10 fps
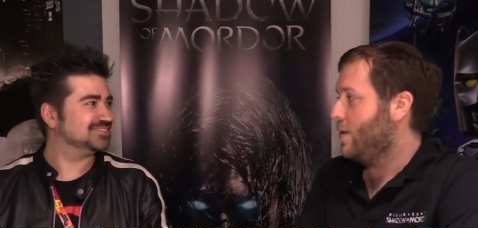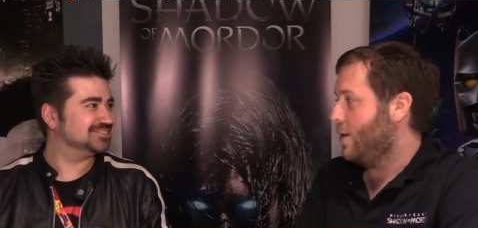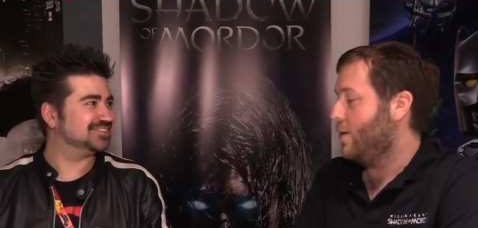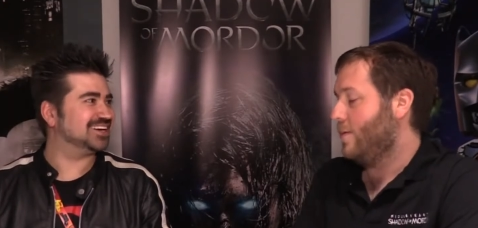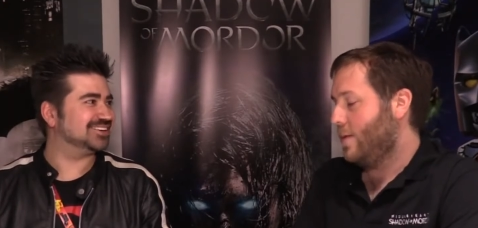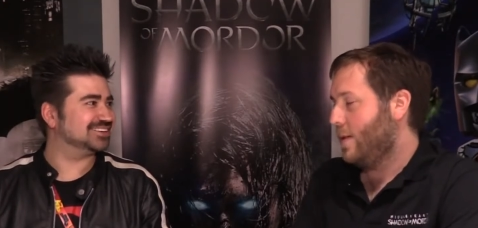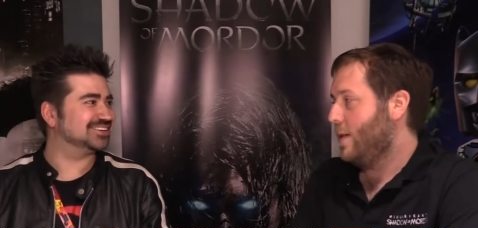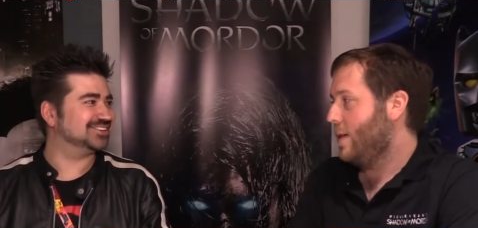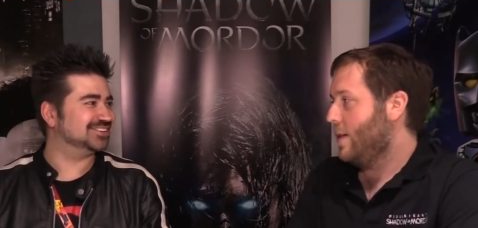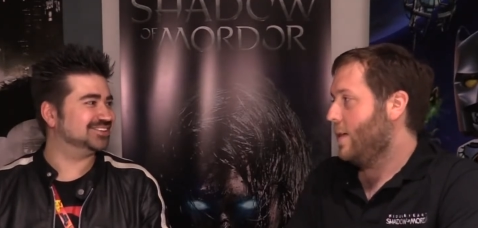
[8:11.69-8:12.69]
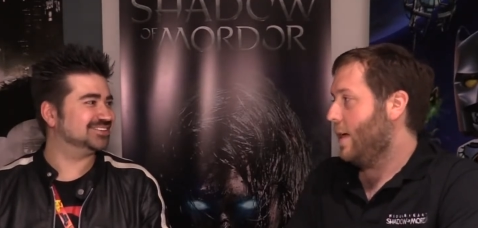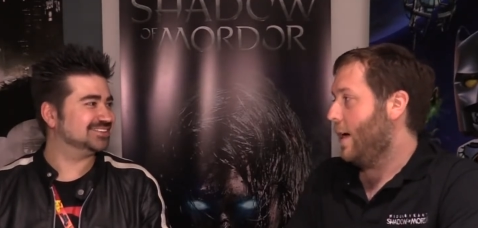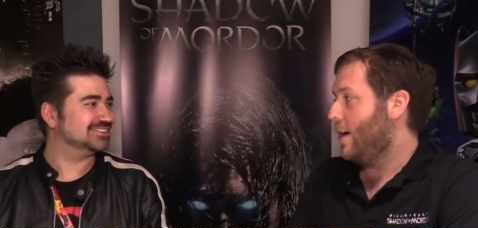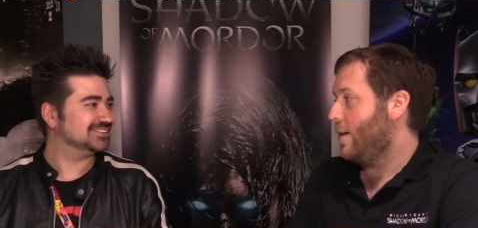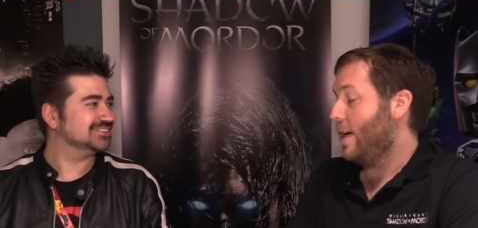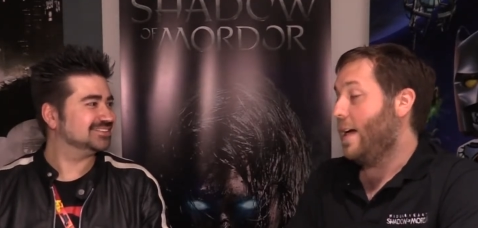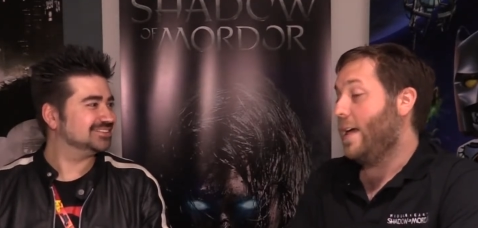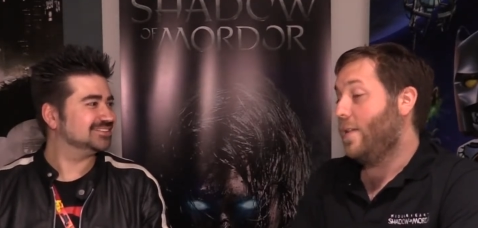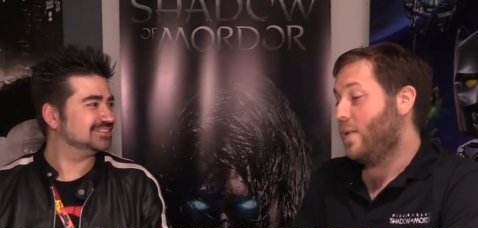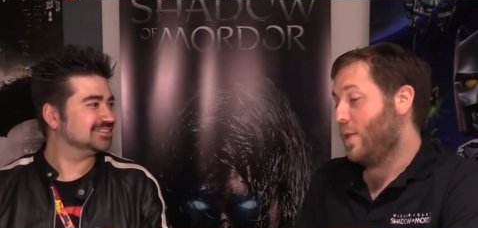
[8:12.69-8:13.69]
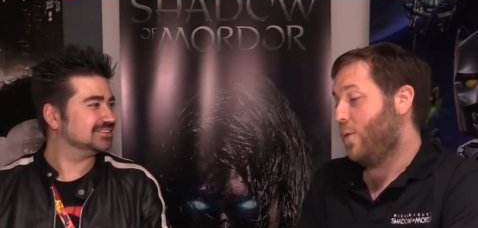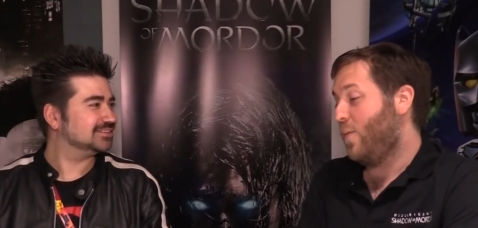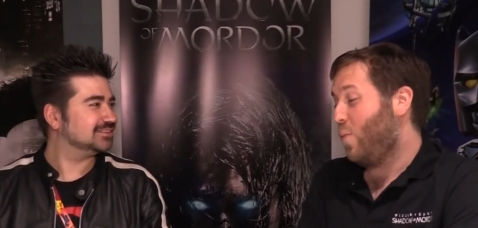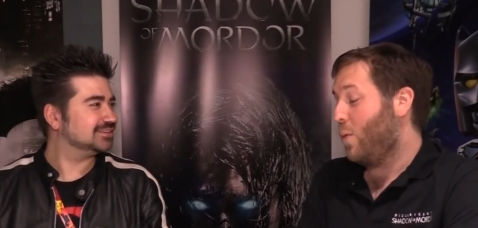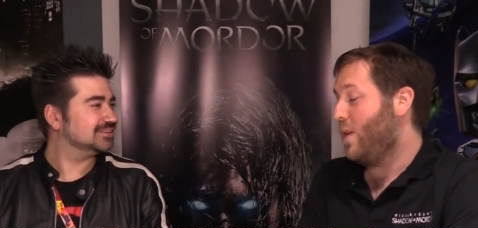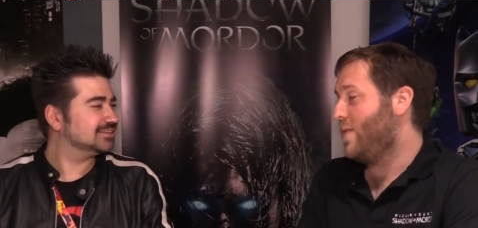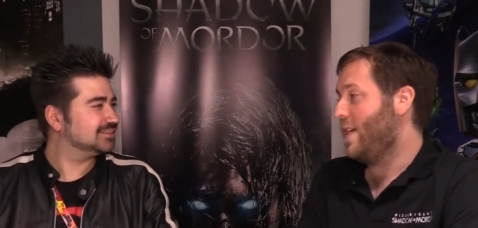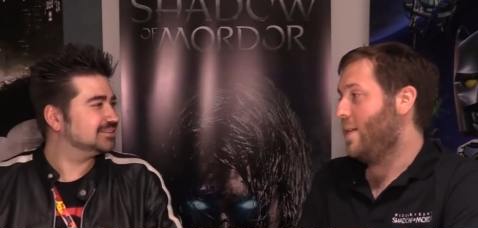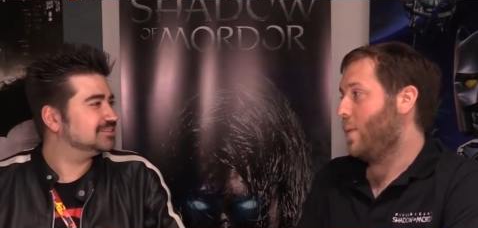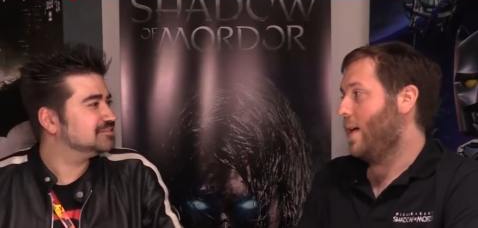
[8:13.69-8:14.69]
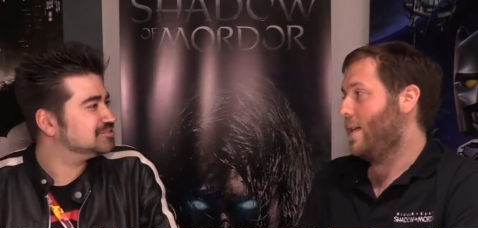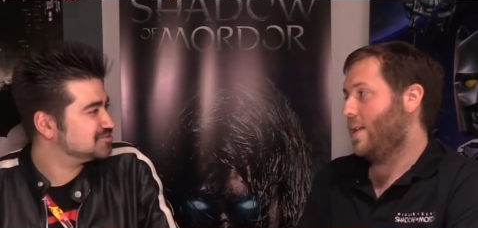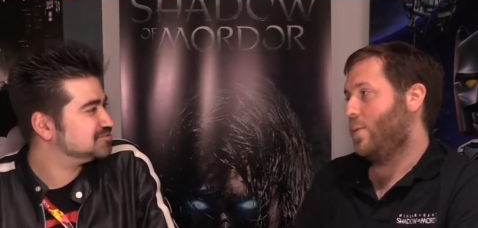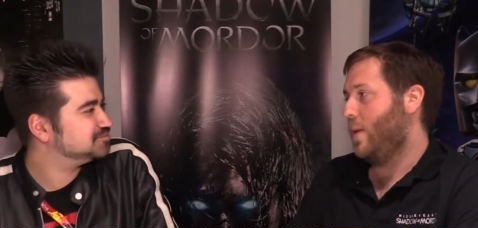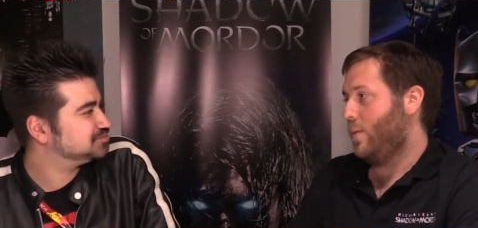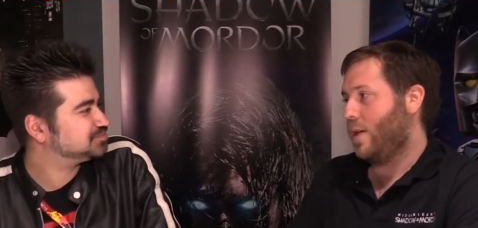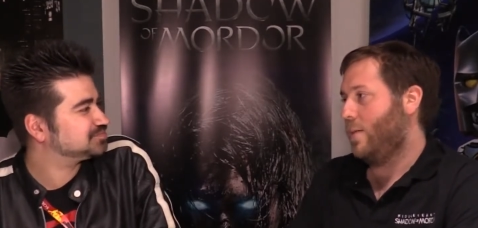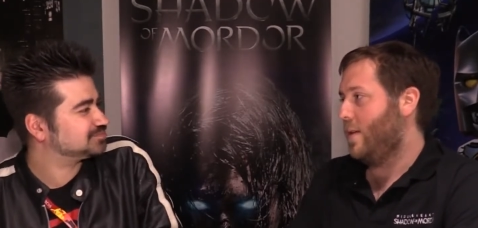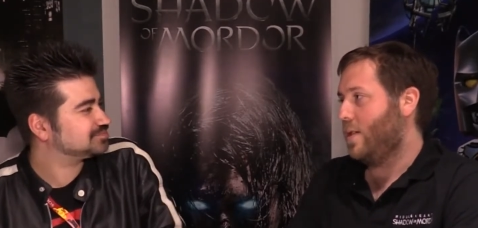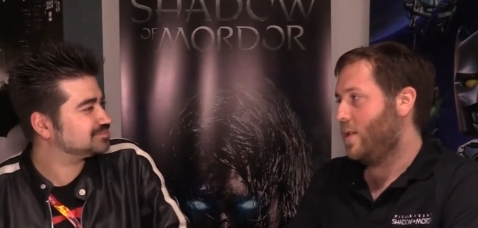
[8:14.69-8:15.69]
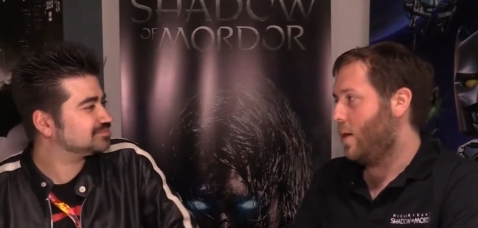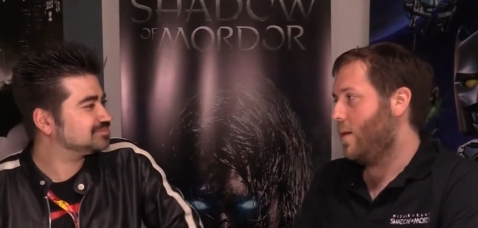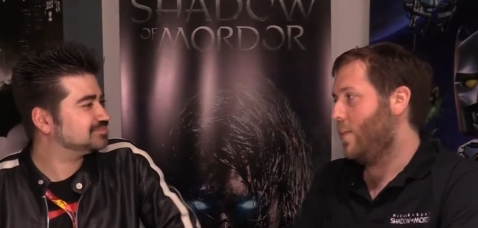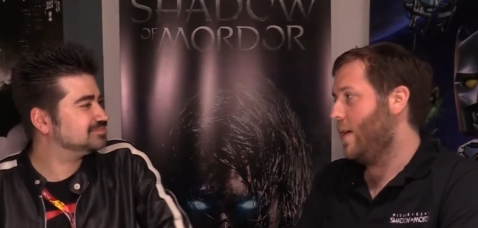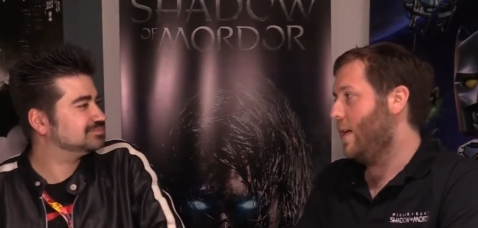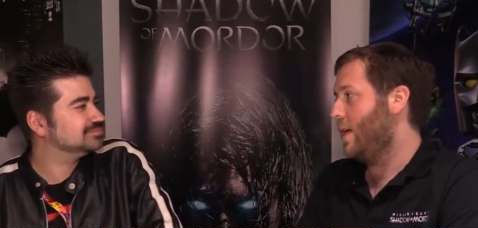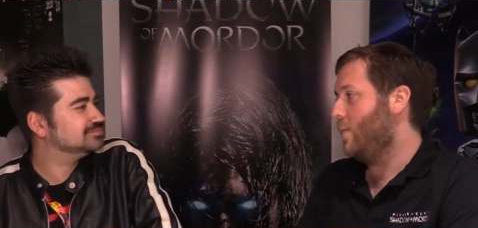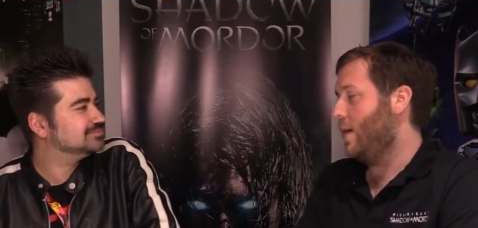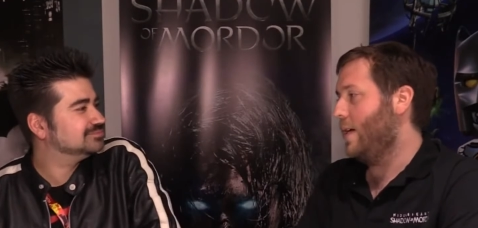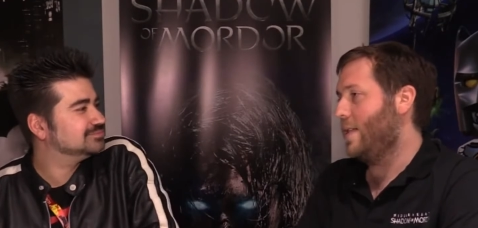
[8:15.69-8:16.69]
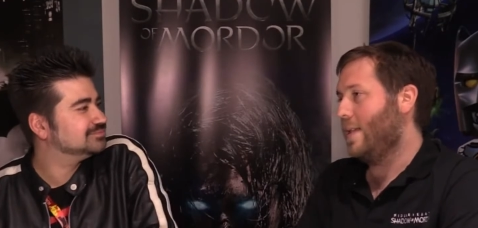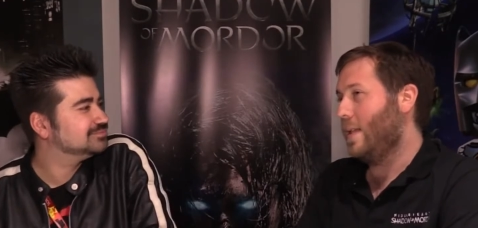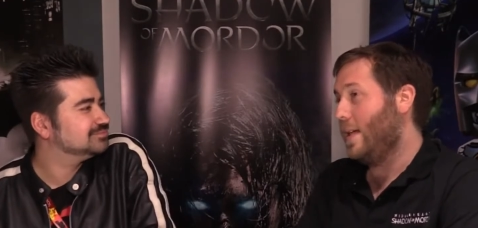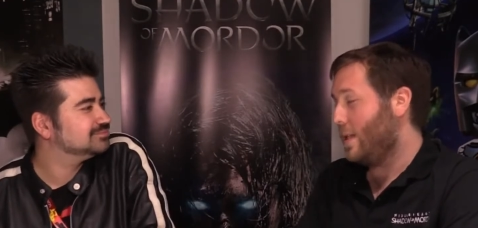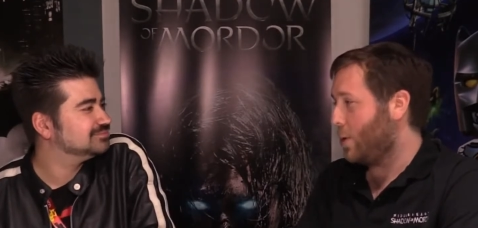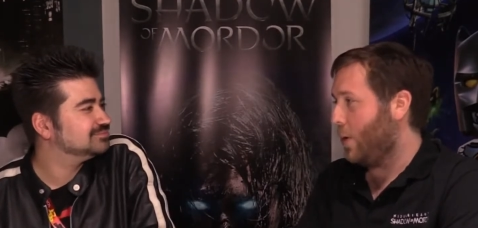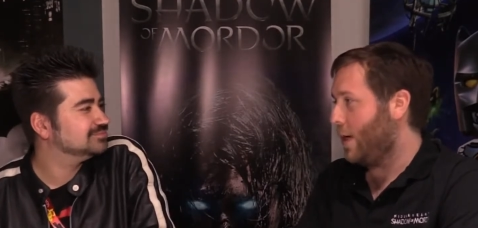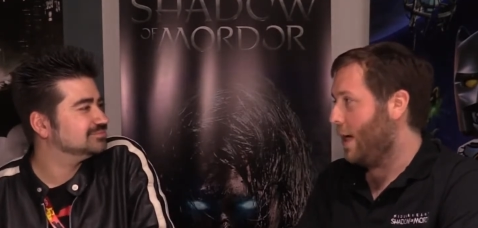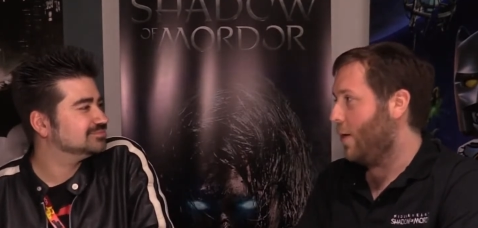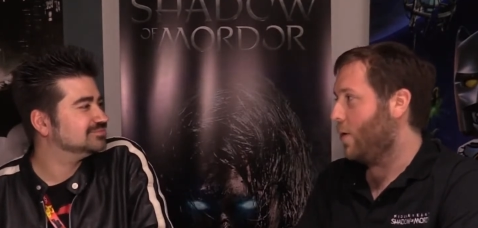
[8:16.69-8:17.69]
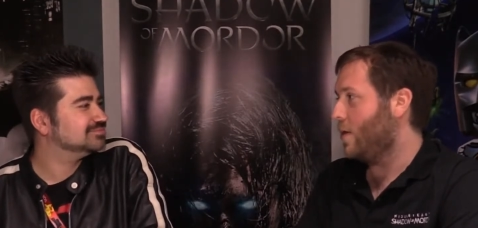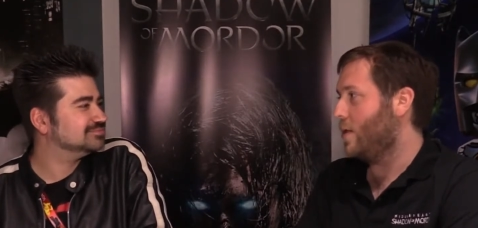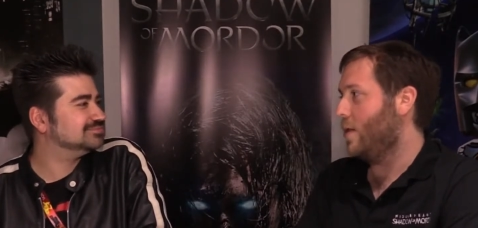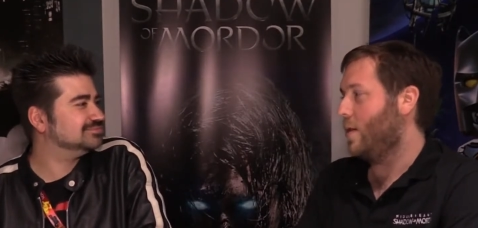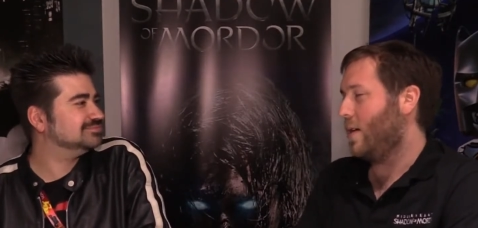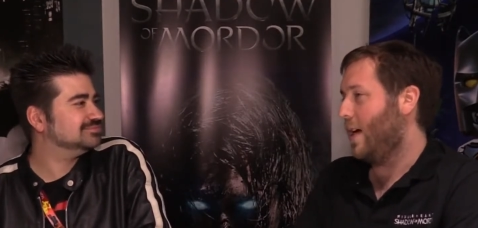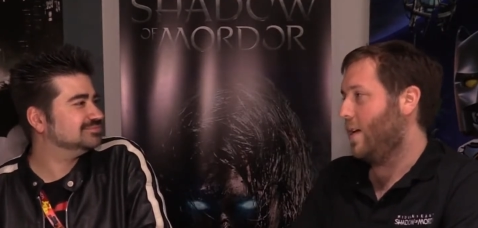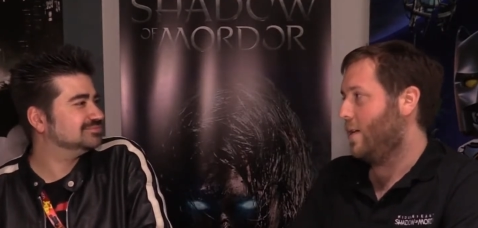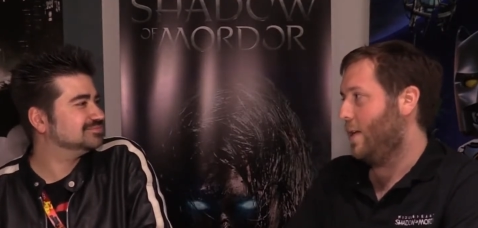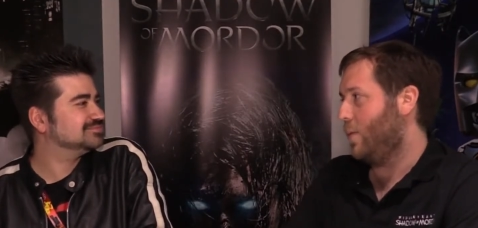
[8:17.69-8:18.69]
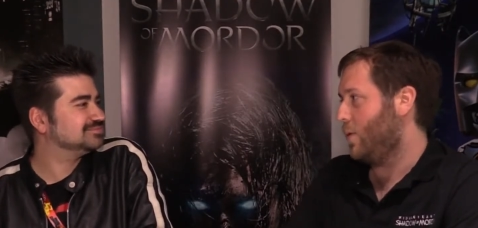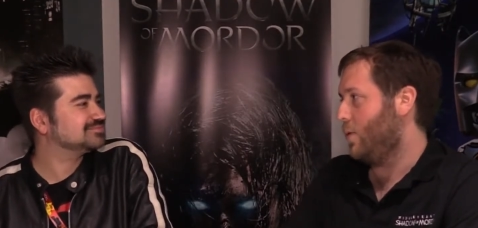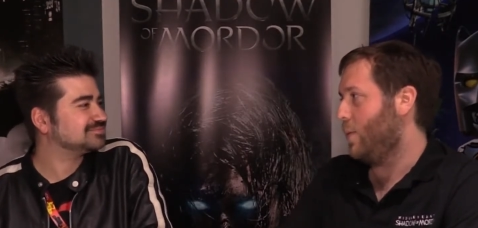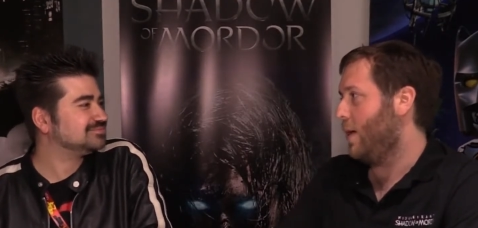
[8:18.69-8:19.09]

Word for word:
Speaker 1: So very cool. Yeah, yeah. And so what we've seen in playtests when people come in just start at the beginning and play, it's at least 20 hours to mm-hmm. kind of typical